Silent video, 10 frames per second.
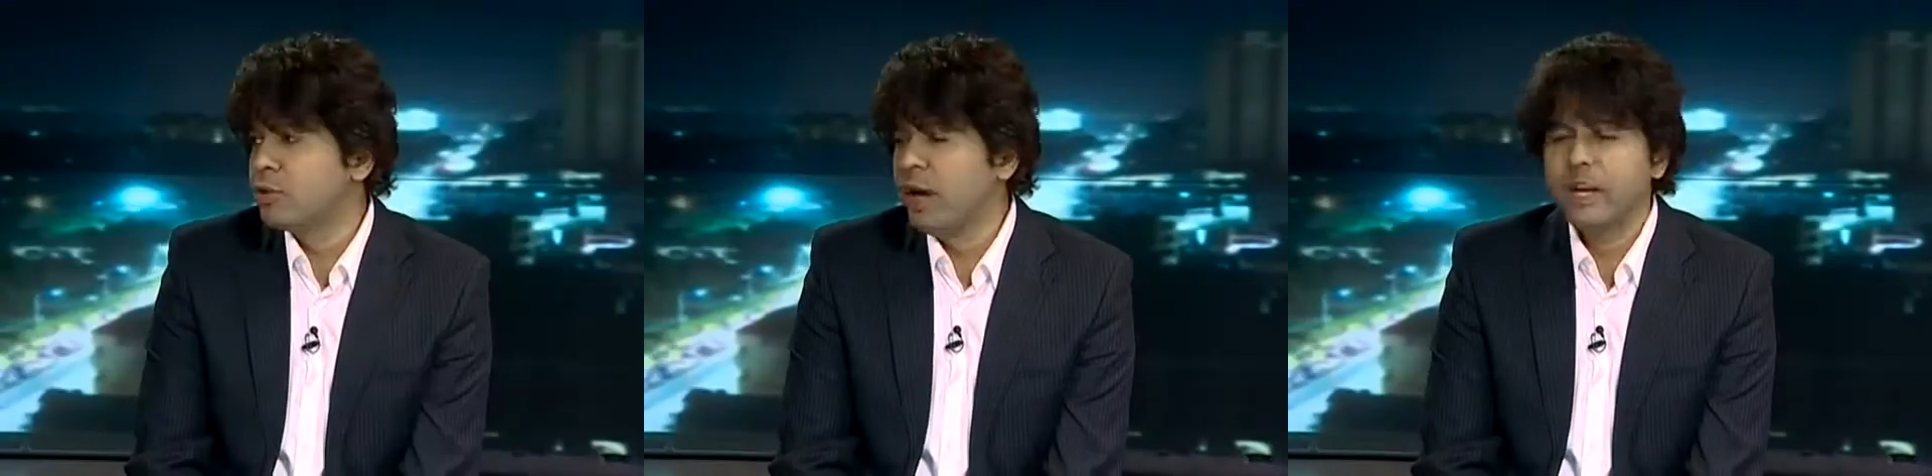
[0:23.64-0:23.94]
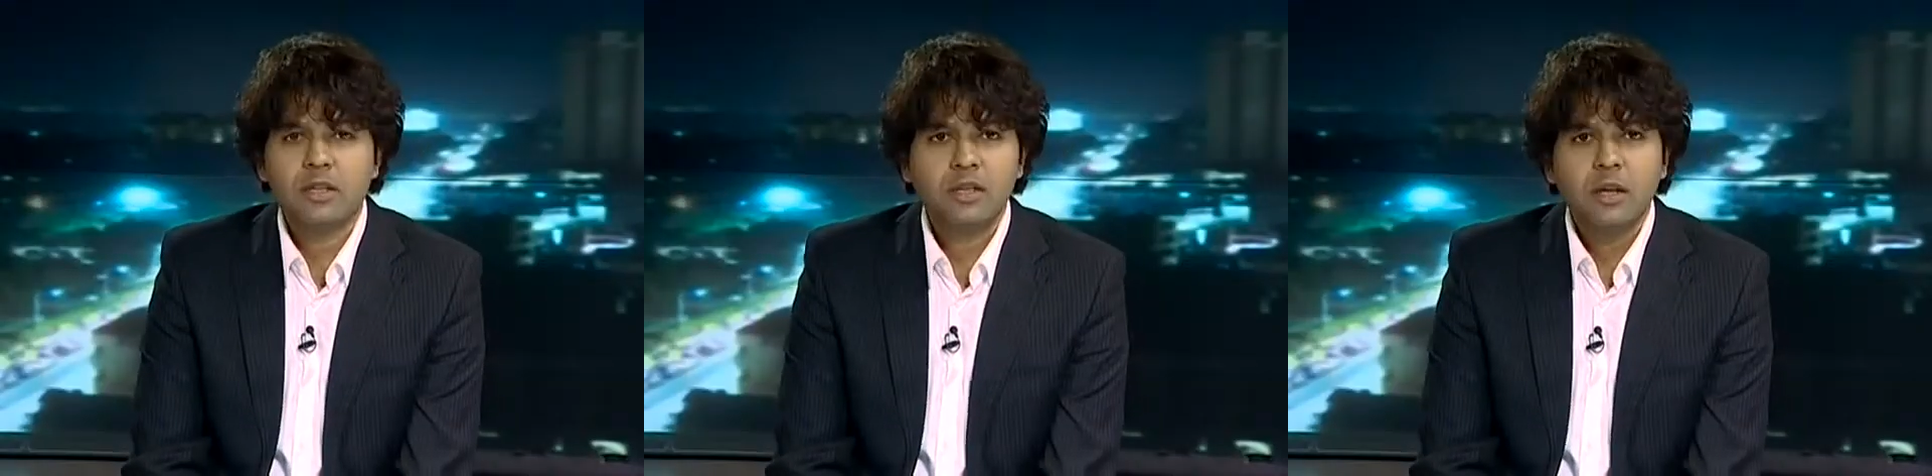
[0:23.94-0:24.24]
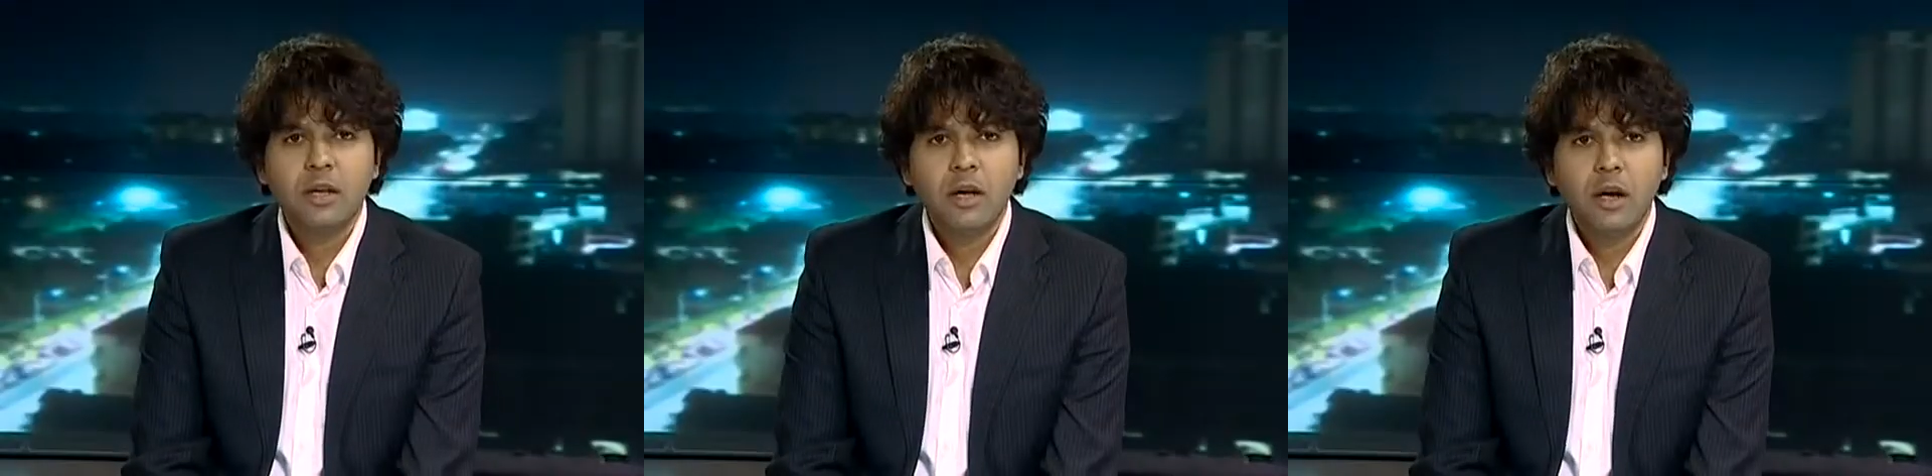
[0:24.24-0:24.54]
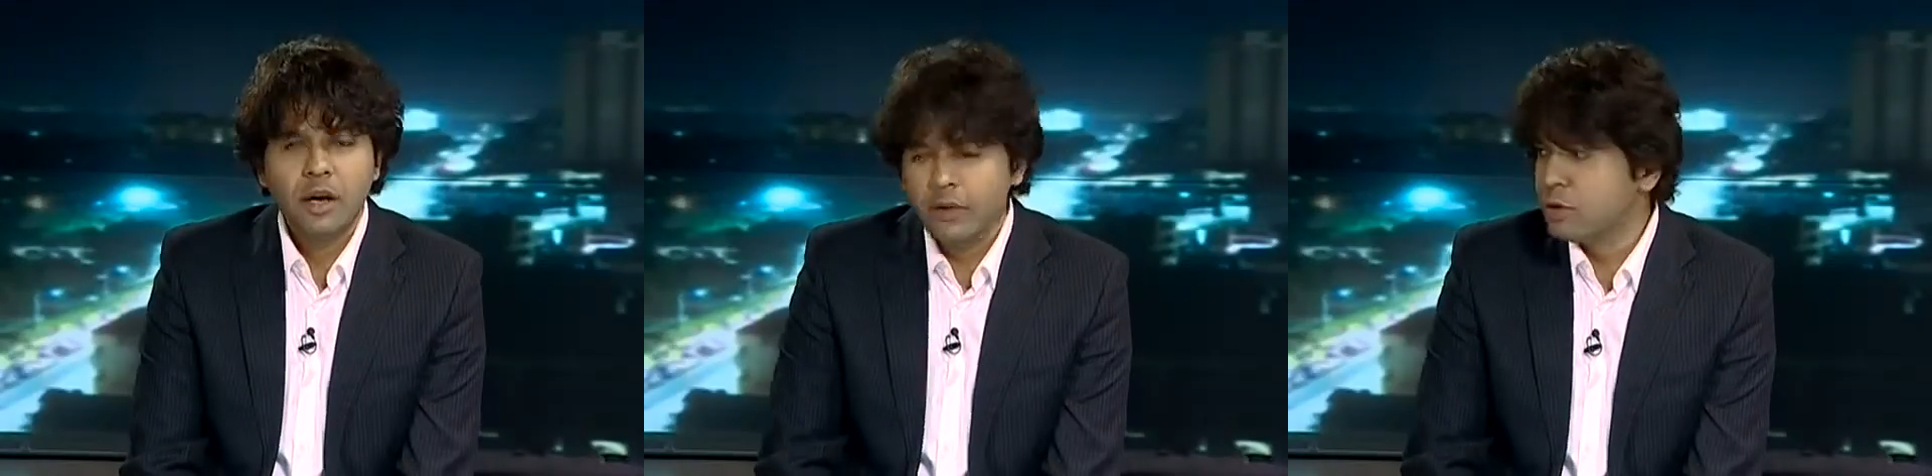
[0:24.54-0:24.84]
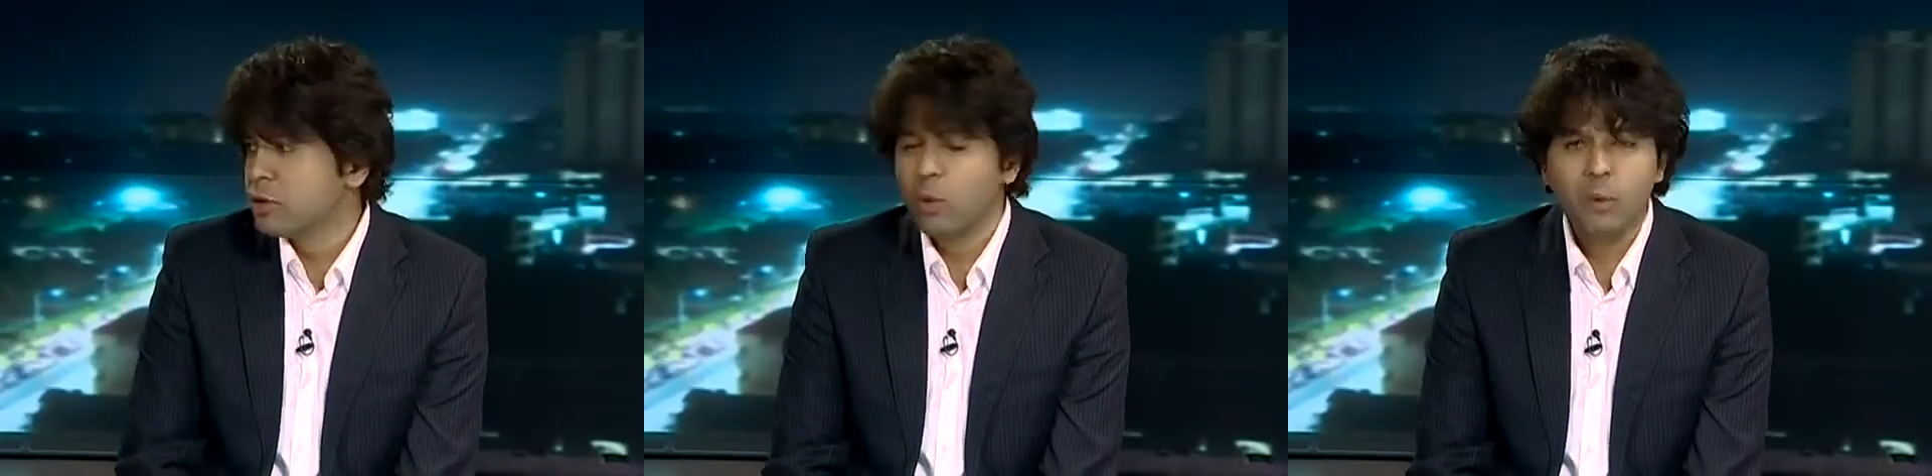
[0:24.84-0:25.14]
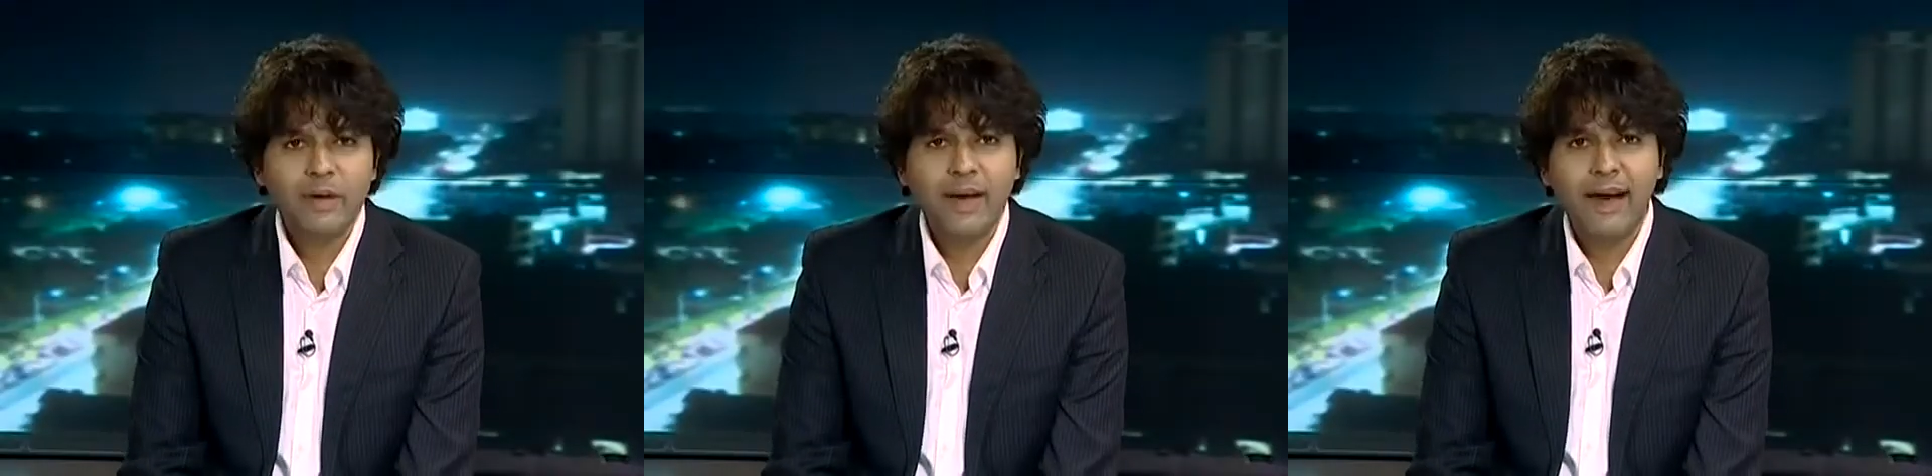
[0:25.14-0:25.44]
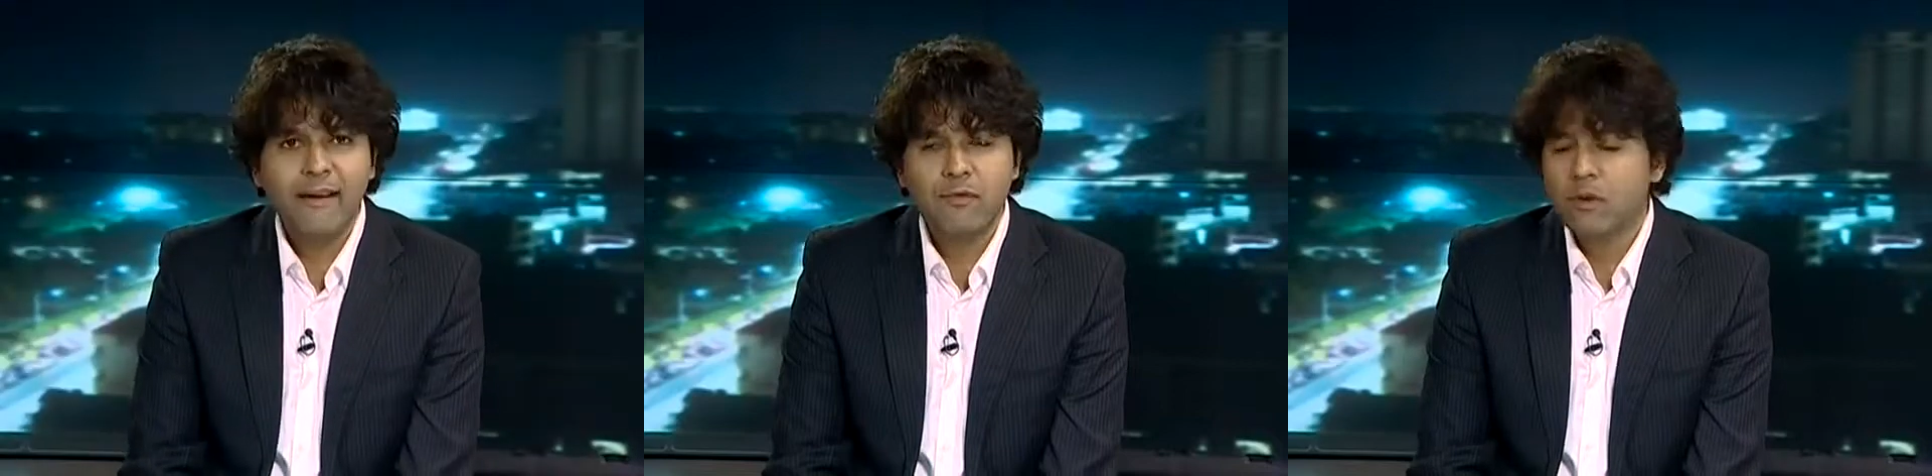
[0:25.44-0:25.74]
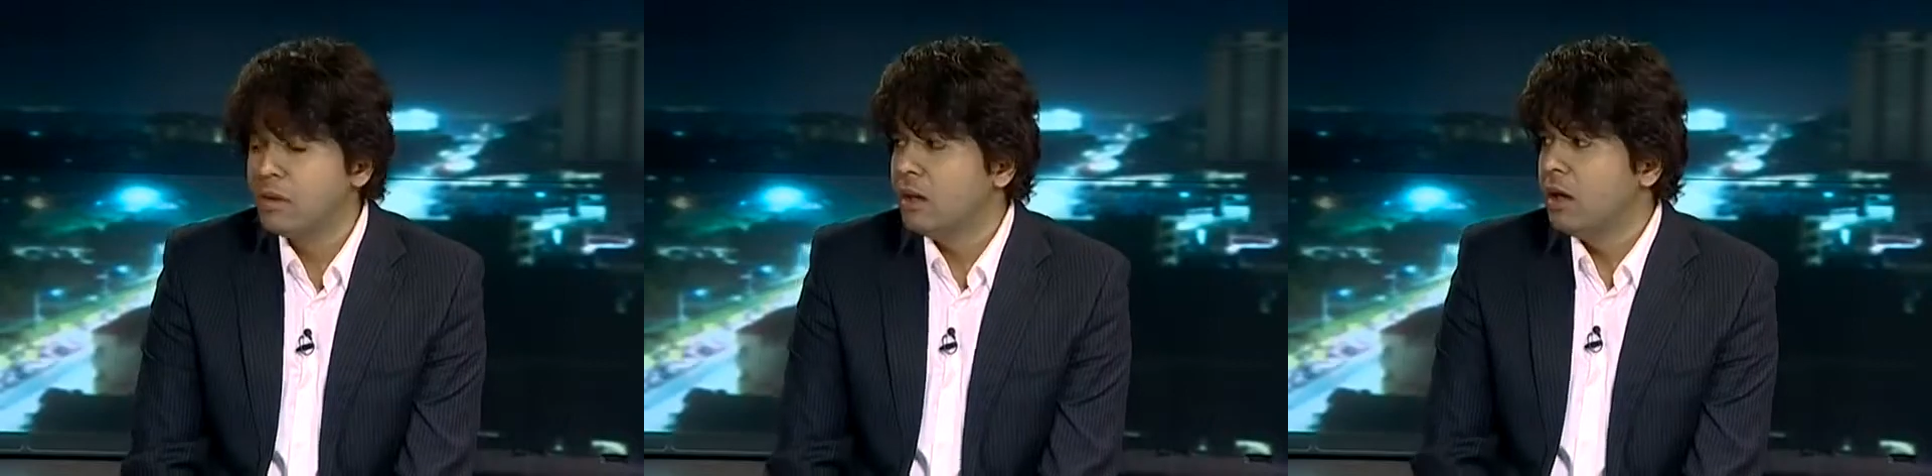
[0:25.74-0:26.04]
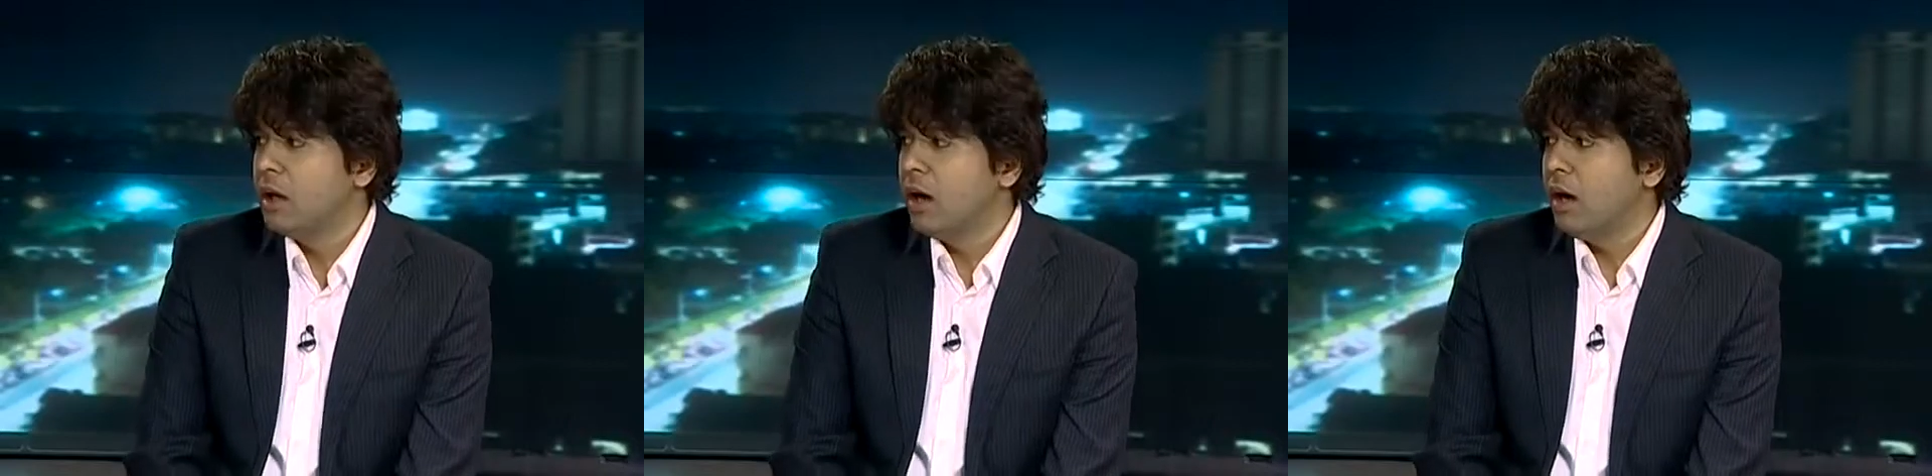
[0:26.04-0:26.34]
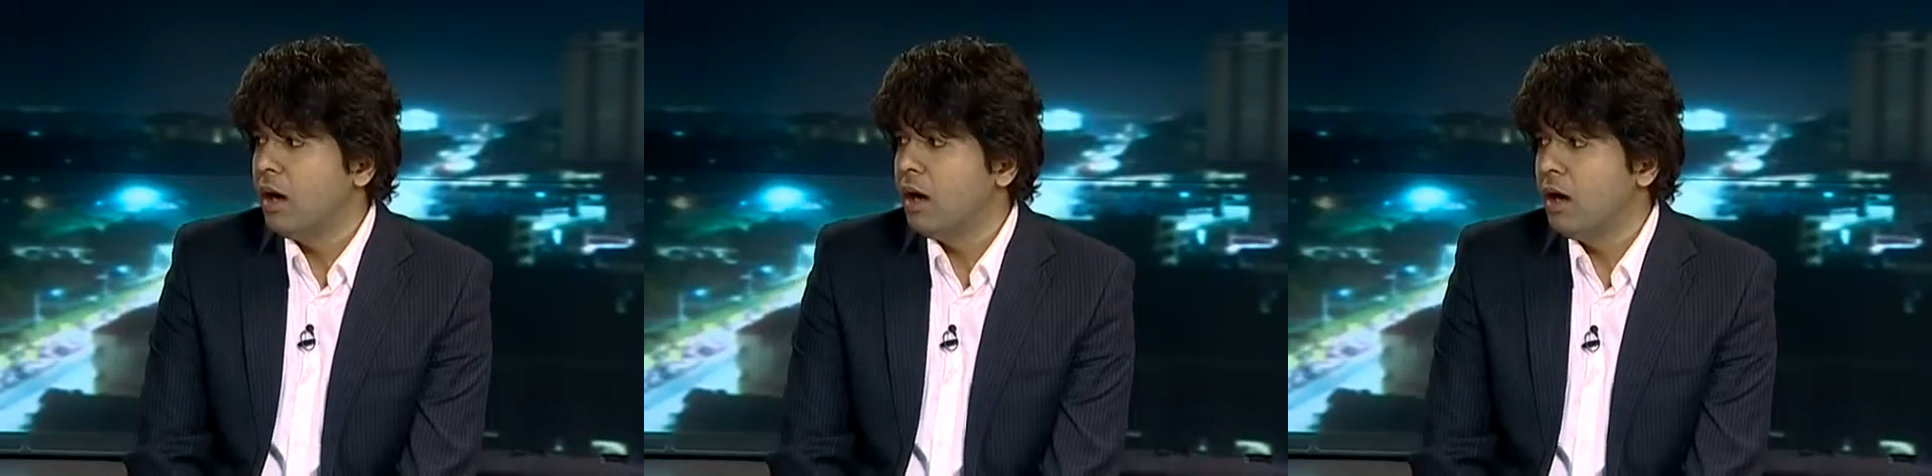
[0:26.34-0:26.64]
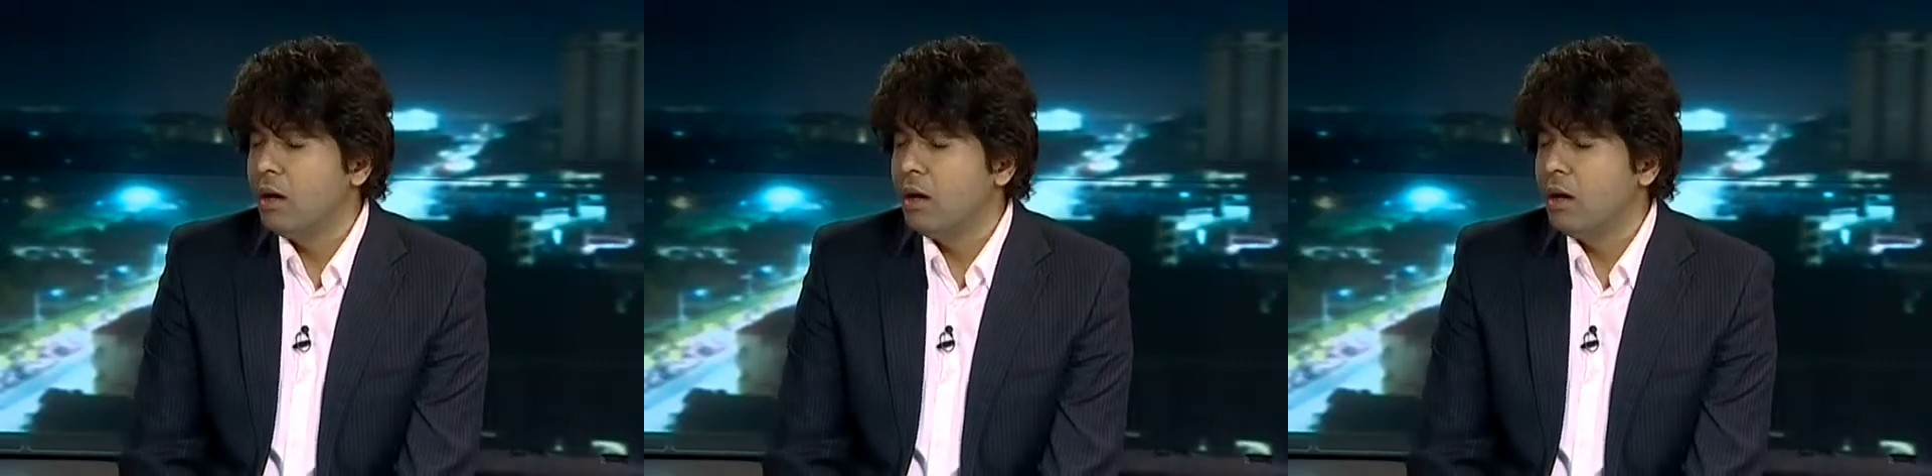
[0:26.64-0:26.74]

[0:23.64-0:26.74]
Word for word: tonight in the show we have... Mm. Okay, no